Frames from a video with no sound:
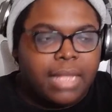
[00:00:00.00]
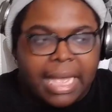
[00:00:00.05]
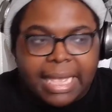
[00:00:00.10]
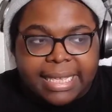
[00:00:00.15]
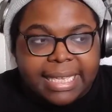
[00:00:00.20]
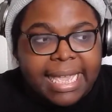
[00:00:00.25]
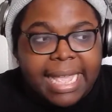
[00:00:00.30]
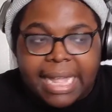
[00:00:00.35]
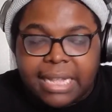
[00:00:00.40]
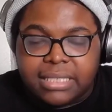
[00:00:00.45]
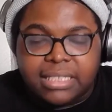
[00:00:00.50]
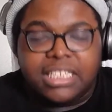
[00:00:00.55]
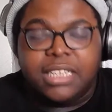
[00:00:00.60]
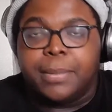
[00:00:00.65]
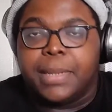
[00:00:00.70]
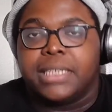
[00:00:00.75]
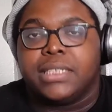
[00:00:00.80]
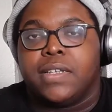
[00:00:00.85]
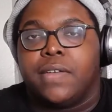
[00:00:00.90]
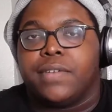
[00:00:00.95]
I can't see
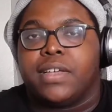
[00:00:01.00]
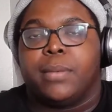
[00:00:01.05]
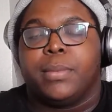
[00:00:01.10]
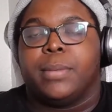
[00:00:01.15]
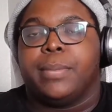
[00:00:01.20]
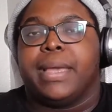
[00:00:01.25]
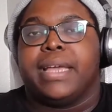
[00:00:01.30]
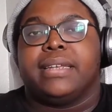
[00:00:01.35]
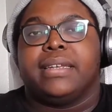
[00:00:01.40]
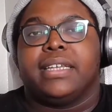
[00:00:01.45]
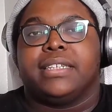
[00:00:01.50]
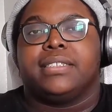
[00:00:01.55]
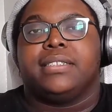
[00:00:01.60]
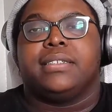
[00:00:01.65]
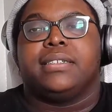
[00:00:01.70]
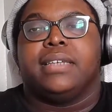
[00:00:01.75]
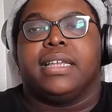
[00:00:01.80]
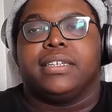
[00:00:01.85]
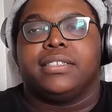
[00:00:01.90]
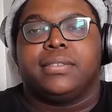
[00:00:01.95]
myself coming back
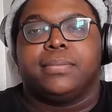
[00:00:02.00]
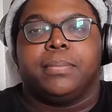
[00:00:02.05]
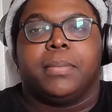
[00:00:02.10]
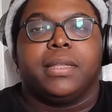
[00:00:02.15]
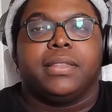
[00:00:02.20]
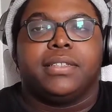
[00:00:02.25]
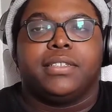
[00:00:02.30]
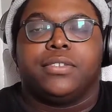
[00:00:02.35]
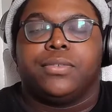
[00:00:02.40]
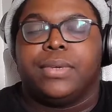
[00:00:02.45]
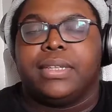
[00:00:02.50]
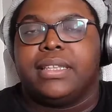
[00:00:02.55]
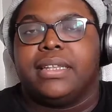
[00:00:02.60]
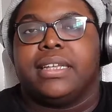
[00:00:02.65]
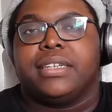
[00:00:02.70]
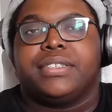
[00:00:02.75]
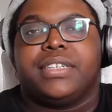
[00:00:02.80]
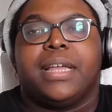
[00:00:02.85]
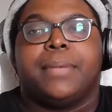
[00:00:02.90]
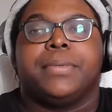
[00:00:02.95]
next next month to read the
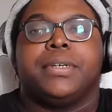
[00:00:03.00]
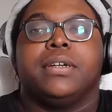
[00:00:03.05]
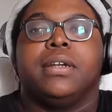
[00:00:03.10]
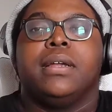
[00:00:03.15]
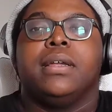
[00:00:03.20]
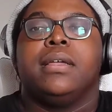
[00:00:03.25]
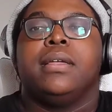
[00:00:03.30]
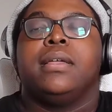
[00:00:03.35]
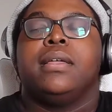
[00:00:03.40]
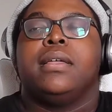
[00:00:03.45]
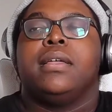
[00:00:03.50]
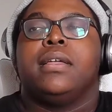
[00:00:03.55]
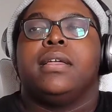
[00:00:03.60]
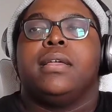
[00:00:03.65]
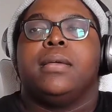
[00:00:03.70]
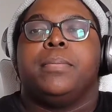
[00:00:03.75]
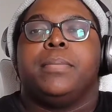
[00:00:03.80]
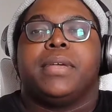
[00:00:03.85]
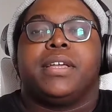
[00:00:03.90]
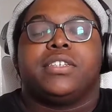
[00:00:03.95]
next chapter.
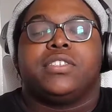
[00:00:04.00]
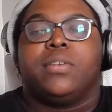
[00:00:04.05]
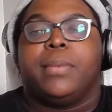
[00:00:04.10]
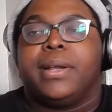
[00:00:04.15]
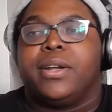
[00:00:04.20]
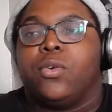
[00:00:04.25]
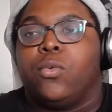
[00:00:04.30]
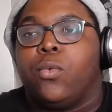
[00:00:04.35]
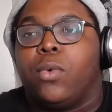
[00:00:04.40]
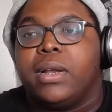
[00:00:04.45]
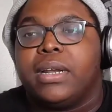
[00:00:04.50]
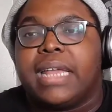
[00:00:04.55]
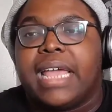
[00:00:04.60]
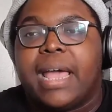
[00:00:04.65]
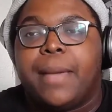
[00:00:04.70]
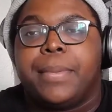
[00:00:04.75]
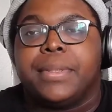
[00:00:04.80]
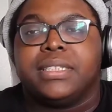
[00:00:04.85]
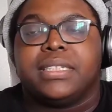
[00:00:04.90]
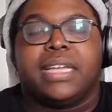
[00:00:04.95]
Because no matter what
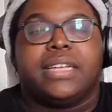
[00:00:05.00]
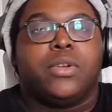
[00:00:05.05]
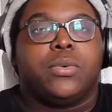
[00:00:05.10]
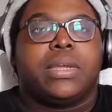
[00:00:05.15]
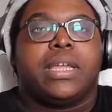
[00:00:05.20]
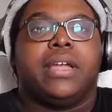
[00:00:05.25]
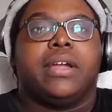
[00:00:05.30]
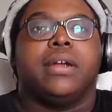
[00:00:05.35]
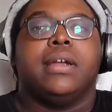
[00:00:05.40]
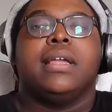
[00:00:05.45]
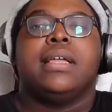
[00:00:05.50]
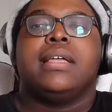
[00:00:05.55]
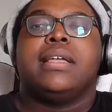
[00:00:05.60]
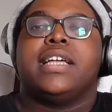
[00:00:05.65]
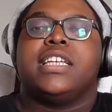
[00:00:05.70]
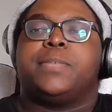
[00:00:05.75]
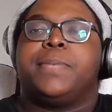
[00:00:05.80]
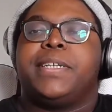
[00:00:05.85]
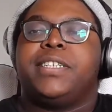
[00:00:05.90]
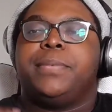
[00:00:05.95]
happens, I don't care.
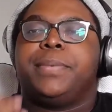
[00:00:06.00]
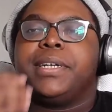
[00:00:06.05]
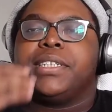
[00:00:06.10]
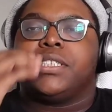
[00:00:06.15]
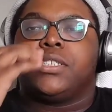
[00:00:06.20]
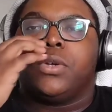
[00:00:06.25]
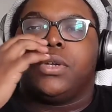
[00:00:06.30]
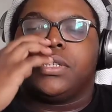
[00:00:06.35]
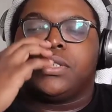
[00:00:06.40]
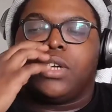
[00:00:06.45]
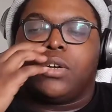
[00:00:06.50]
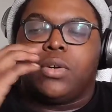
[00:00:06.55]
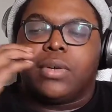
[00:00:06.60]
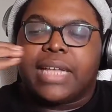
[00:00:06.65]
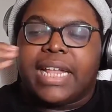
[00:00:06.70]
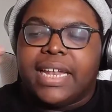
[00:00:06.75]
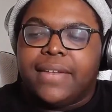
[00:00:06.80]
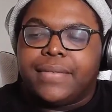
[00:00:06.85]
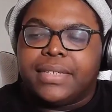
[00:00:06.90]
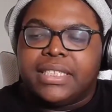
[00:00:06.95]
Especially because Toyotaro
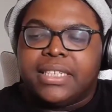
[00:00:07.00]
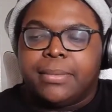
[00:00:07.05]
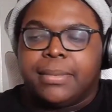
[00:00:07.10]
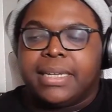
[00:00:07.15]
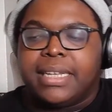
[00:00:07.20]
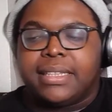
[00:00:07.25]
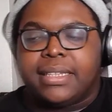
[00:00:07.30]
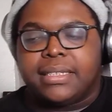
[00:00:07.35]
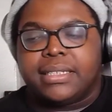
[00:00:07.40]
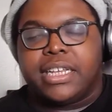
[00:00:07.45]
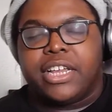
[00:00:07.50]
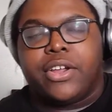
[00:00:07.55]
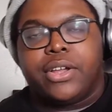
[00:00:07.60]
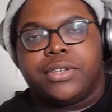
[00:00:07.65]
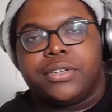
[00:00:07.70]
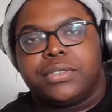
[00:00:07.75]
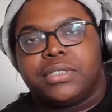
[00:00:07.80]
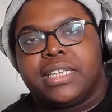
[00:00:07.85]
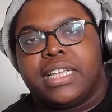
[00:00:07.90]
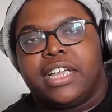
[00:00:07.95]
can't even seem to get this
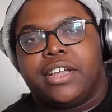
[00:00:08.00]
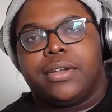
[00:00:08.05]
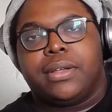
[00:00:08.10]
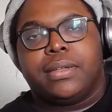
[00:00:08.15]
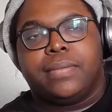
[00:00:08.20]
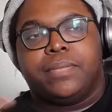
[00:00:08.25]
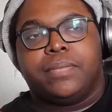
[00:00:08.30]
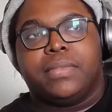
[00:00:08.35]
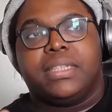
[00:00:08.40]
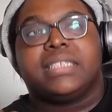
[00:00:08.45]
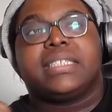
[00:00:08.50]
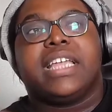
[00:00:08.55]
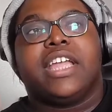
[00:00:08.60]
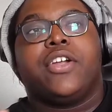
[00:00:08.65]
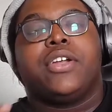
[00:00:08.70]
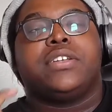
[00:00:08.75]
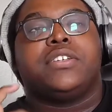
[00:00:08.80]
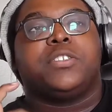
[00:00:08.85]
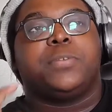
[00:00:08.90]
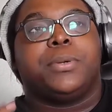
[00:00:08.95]
character's char this
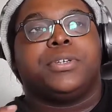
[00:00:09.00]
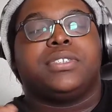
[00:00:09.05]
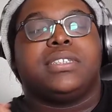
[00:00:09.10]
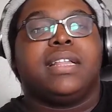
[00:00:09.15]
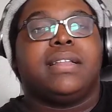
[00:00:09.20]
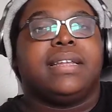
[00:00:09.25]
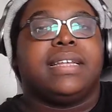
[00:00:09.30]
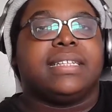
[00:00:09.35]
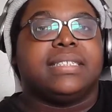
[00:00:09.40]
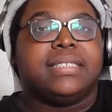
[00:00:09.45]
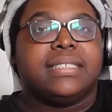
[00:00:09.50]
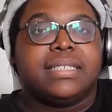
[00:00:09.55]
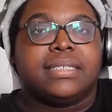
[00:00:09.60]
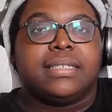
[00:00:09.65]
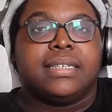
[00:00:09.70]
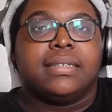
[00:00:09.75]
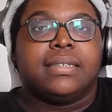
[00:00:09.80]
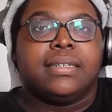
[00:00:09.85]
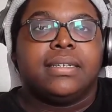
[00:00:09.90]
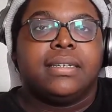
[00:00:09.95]
character's personality
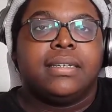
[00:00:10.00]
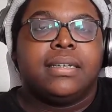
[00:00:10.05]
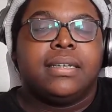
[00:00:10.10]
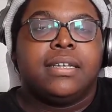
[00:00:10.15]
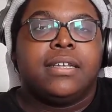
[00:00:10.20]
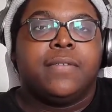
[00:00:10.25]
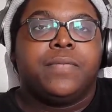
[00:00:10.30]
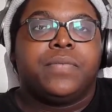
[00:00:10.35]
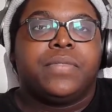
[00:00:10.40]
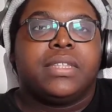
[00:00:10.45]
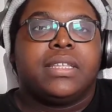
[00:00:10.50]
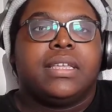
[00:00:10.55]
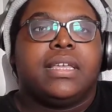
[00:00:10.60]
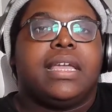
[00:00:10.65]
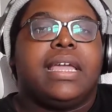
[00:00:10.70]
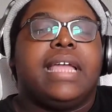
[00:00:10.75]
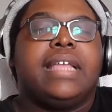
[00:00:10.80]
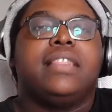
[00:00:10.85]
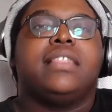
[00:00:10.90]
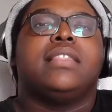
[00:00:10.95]
consistent.
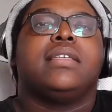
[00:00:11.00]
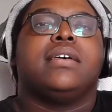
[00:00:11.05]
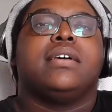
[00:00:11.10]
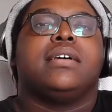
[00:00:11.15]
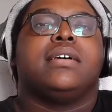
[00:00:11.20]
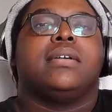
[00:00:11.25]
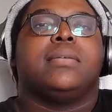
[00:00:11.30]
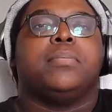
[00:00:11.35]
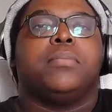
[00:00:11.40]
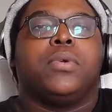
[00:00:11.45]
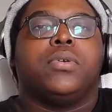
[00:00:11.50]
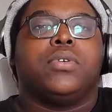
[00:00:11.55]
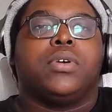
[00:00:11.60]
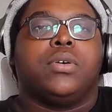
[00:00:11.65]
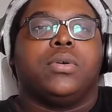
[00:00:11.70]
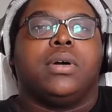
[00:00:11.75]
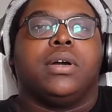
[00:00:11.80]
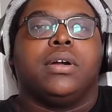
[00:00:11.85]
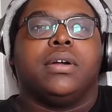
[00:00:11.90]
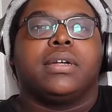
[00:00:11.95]
In the
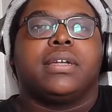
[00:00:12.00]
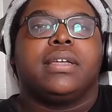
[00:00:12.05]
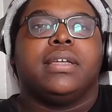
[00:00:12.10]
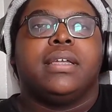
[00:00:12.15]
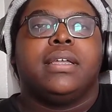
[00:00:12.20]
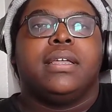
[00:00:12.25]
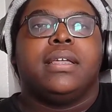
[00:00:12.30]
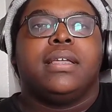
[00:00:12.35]
Moro arc,